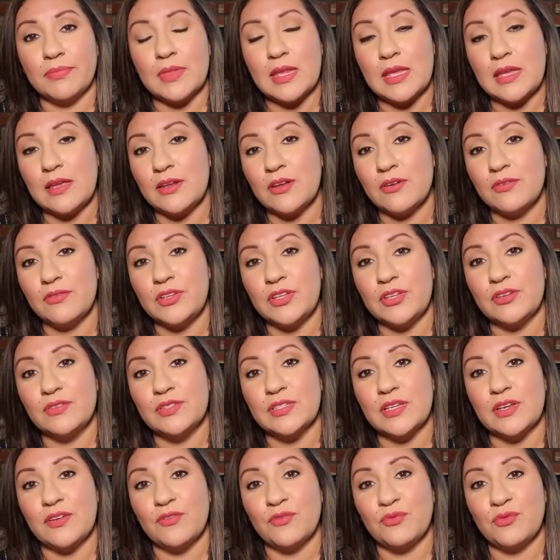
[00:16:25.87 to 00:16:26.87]
you know, use
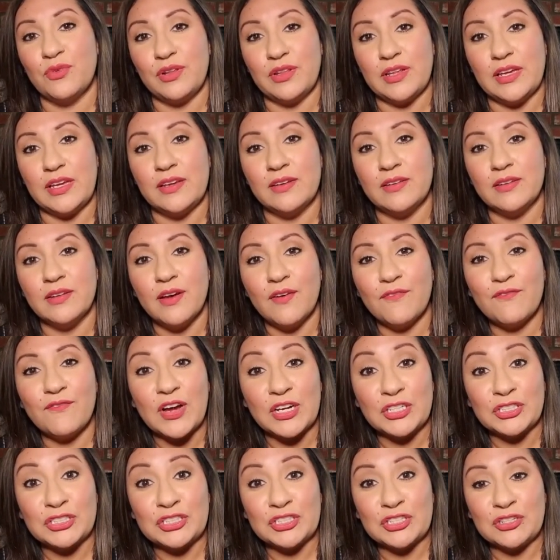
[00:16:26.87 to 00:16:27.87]
it really
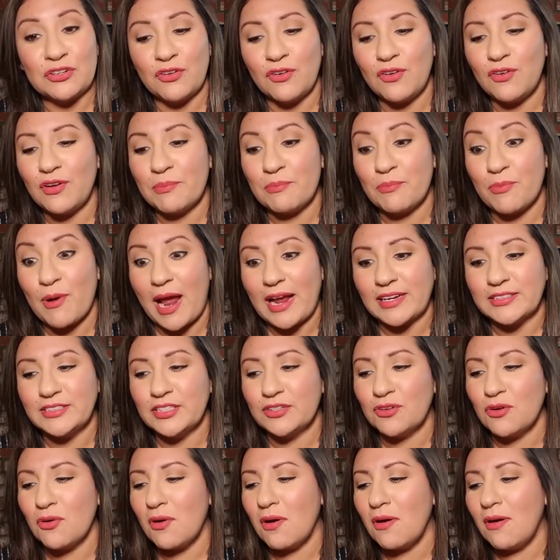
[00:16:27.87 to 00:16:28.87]
functional and
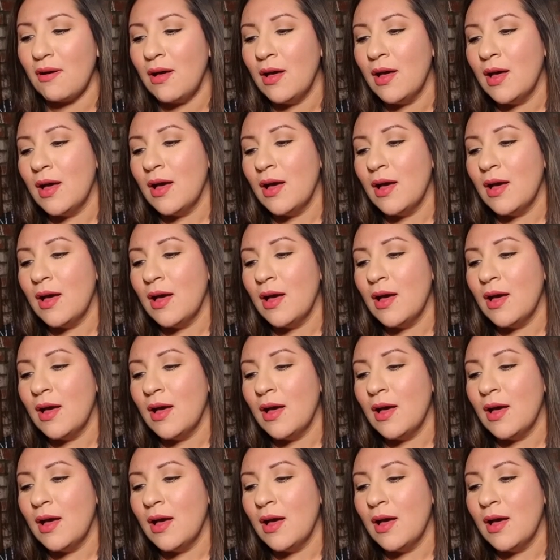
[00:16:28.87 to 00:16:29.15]
practical.